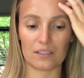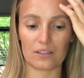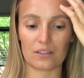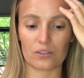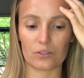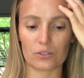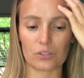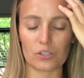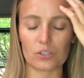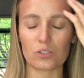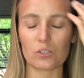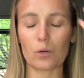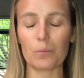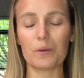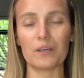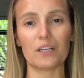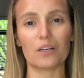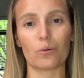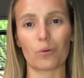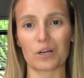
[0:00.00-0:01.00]
there's just so
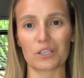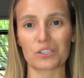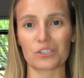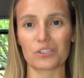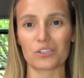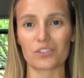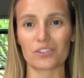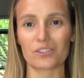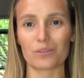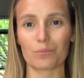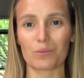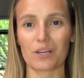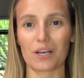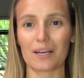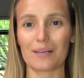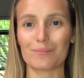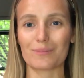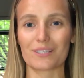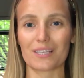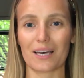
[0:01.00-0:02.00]
many questions
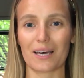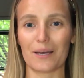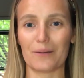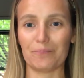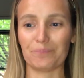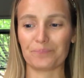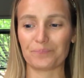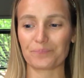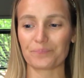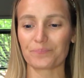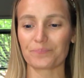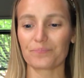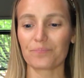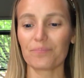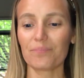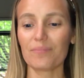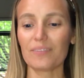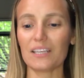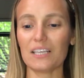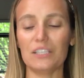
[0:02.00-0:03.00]
sometimes that
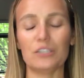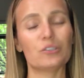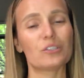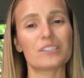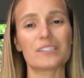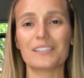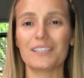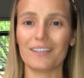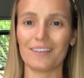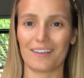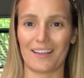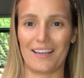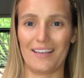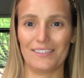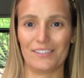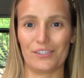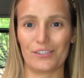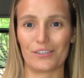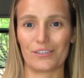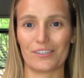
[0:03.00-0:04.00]
you just need
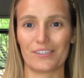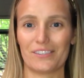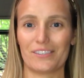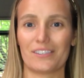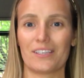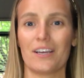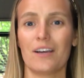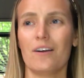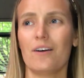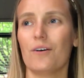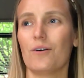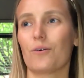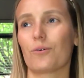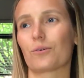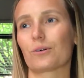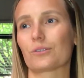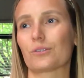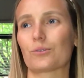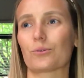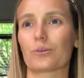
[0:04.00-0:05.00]
answers
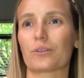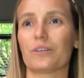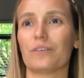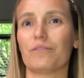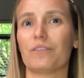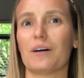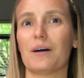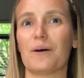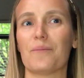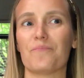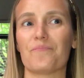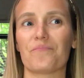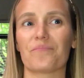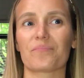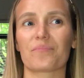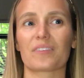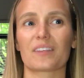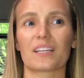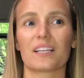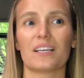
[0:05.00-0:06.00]
or sort of
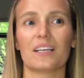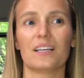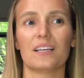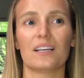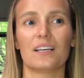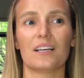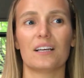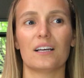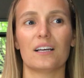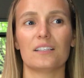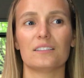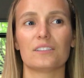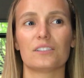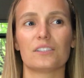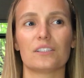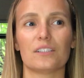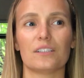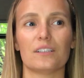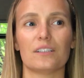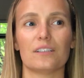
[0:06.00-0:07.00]

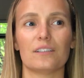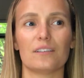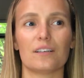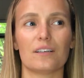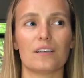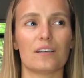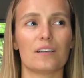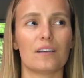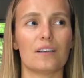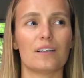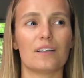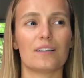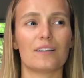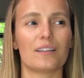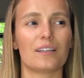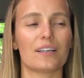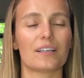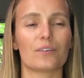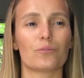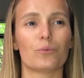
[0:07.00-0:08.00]
to
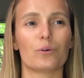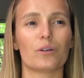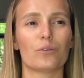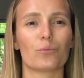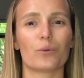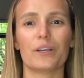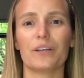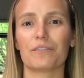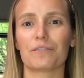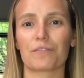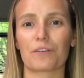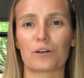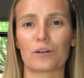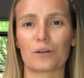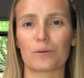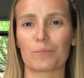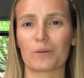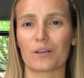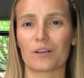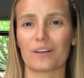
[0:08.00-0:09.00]

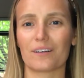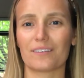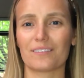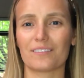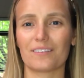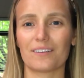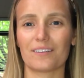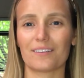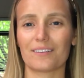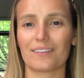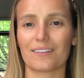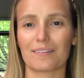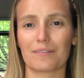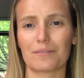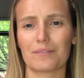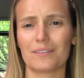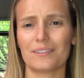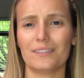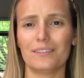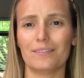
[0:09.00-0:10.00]
reaffirm or
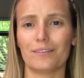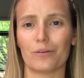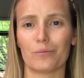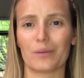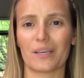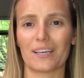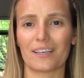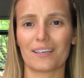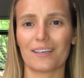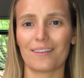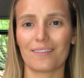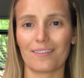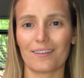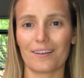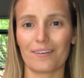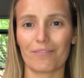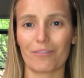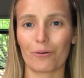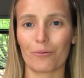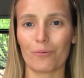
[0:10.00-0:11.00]
you know me, I can't
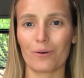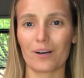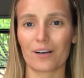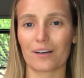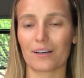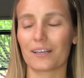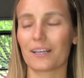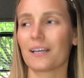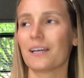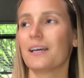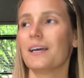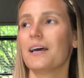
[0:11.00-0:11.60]
think of the word,